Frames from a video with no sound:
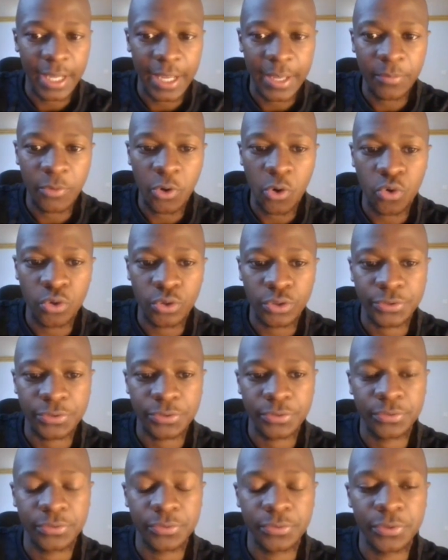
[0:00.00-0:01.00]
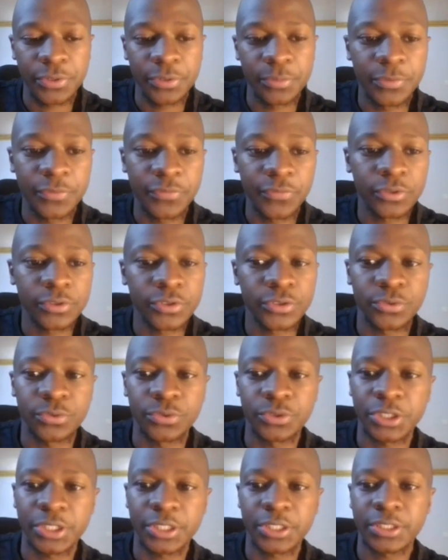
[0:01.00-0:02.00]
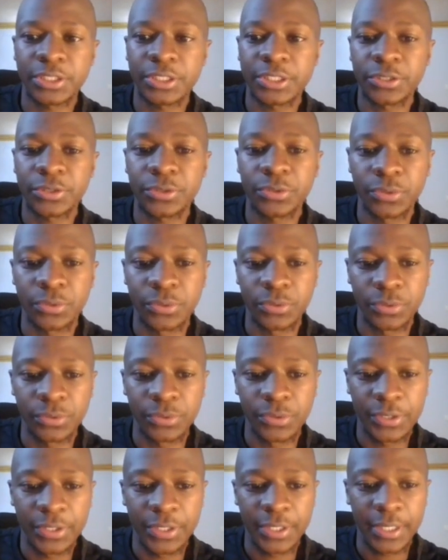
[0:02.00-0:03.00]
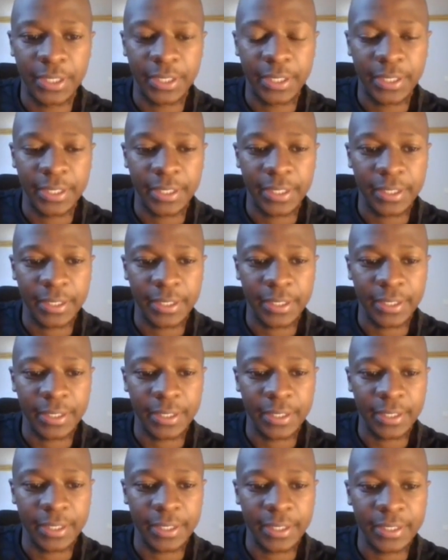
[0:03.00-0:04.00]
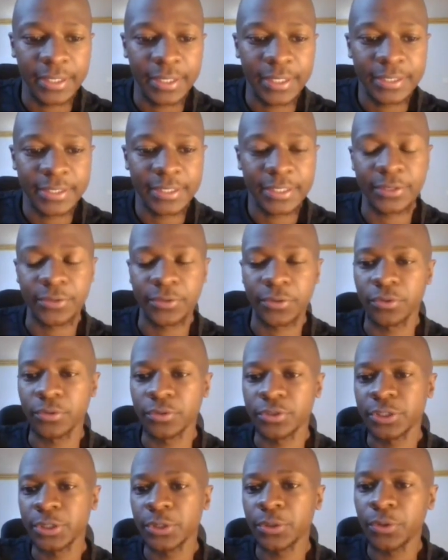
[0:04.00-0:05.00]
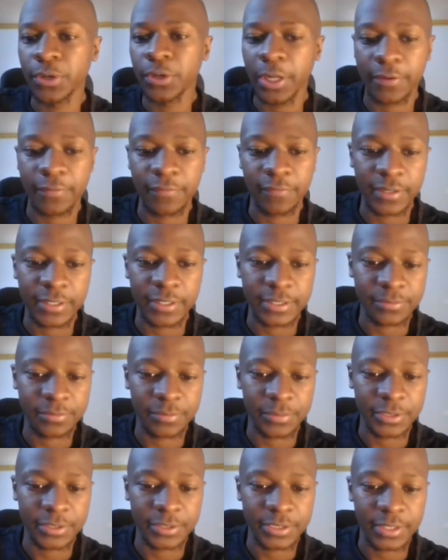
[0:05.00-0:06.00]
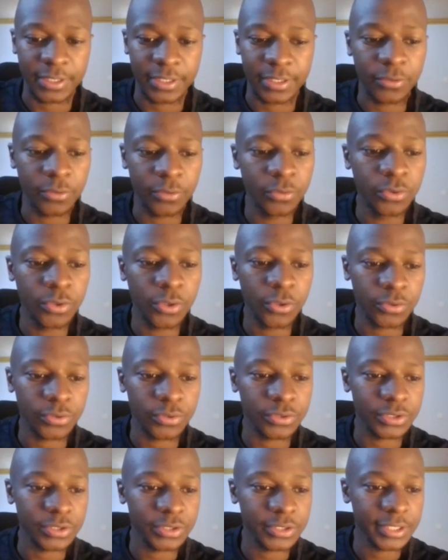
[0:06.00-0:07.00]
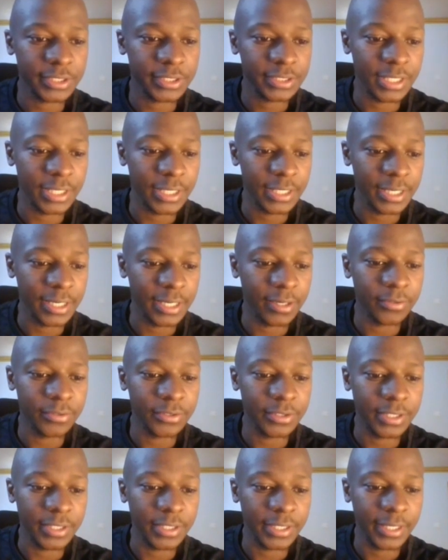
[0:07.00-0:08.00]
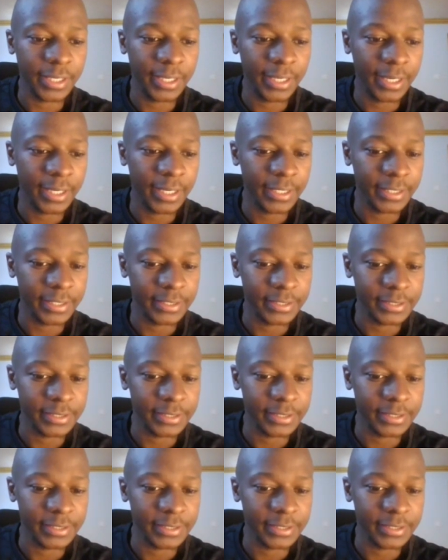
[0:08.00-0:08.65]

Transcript: time goes, we will be forced to change into other technological advancements, and who knows, just like how the AI